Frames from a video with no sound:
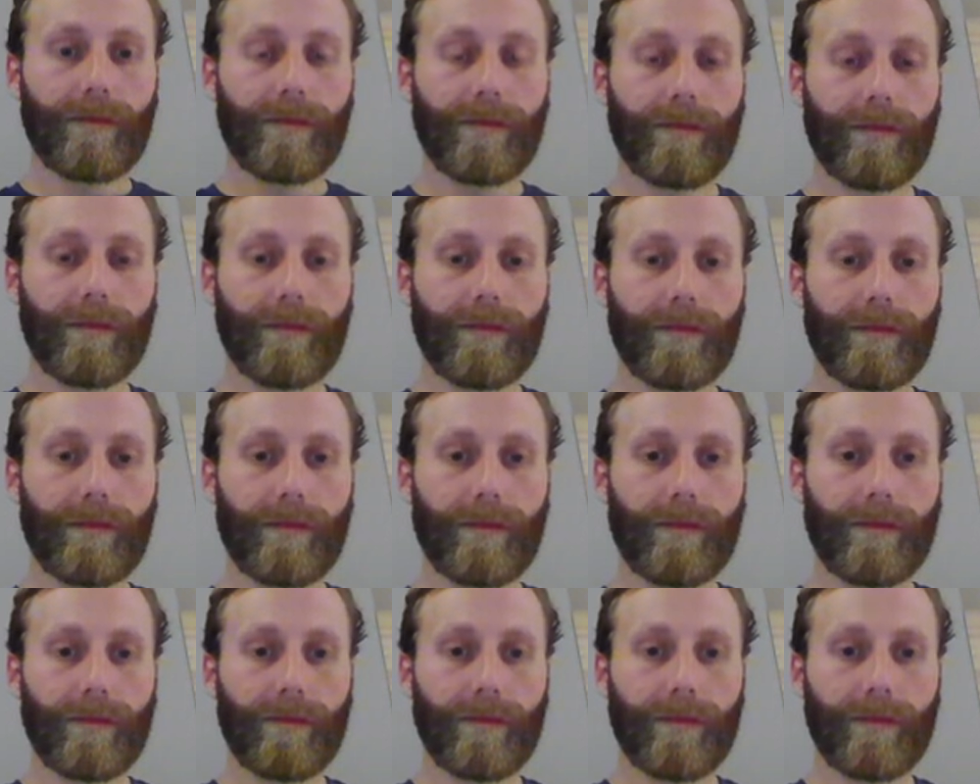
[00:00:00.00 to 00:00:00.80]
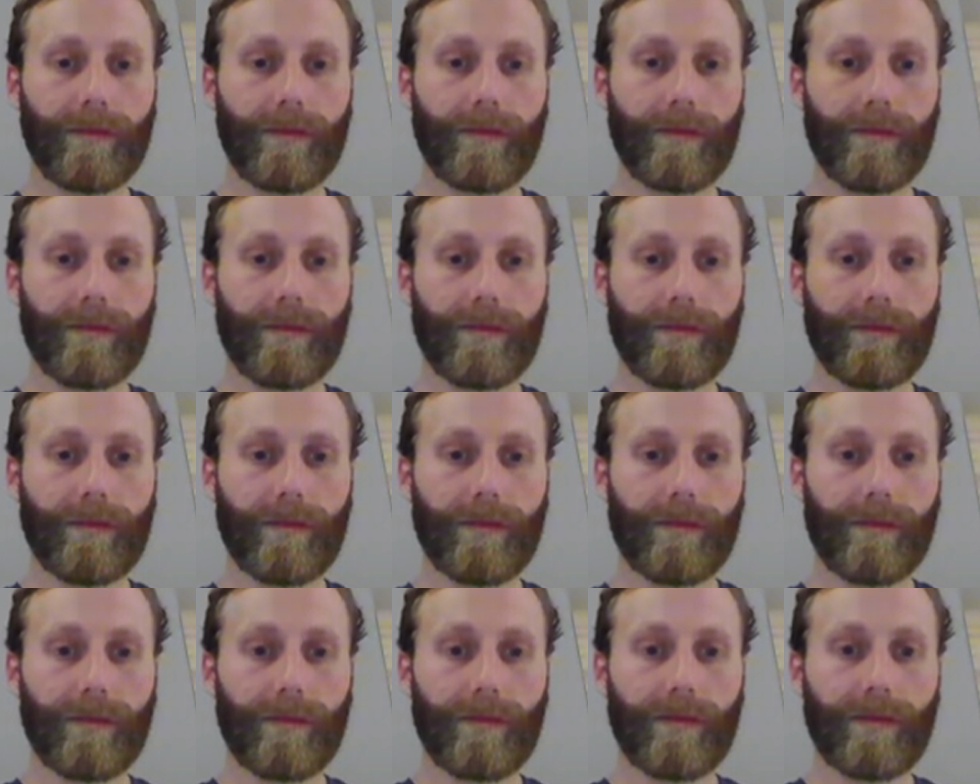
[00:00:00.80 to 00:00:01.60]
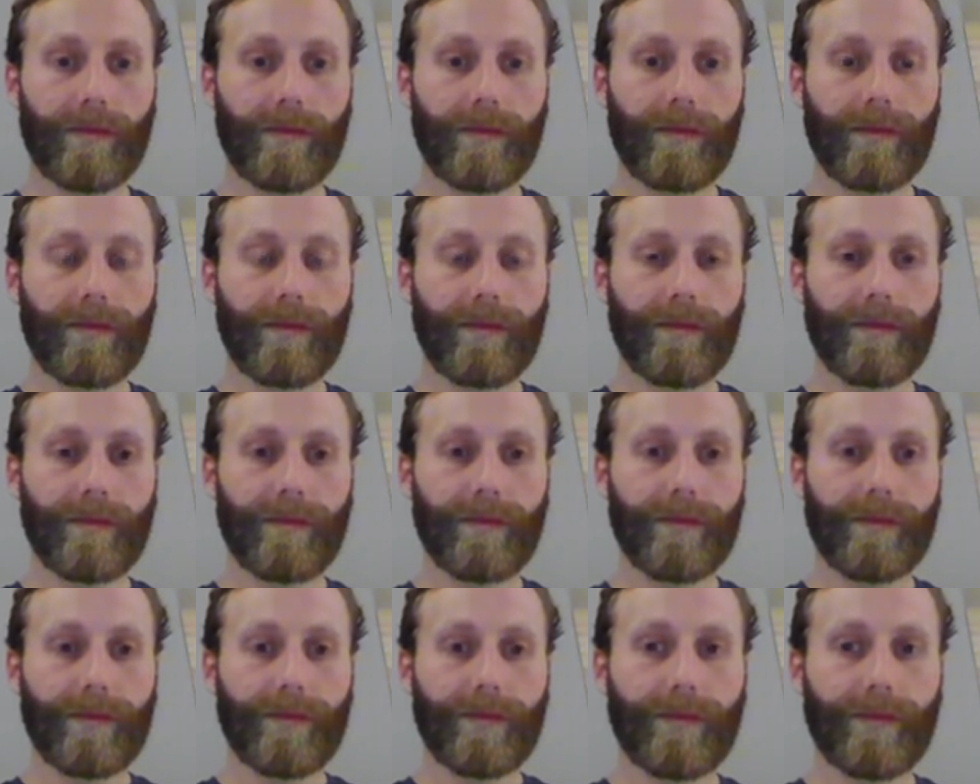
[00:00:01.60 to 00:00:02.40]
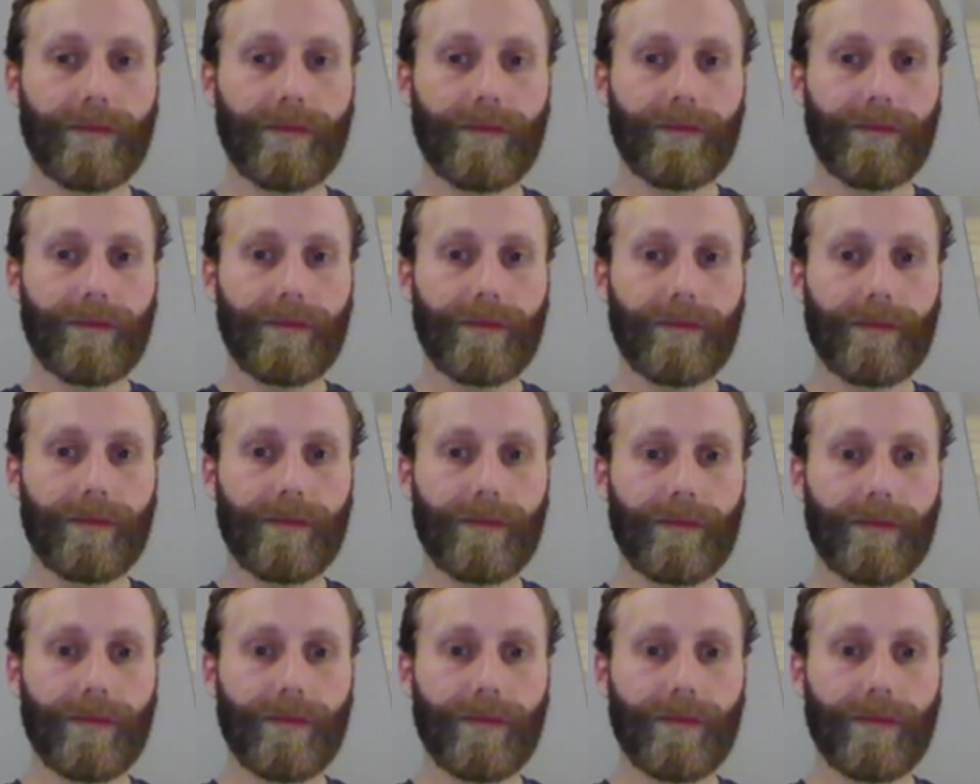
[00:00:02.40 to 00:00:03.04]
(silence)